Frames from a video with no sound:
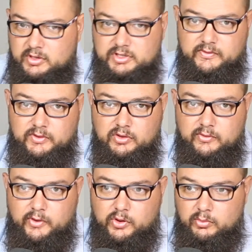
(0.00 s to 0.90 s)
shifting your
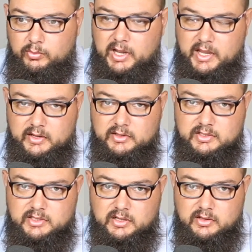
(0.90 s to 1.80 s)
focal plane
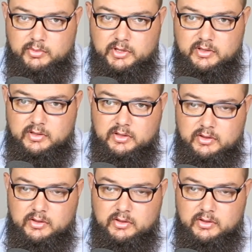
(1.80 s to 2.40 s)
just a little bit,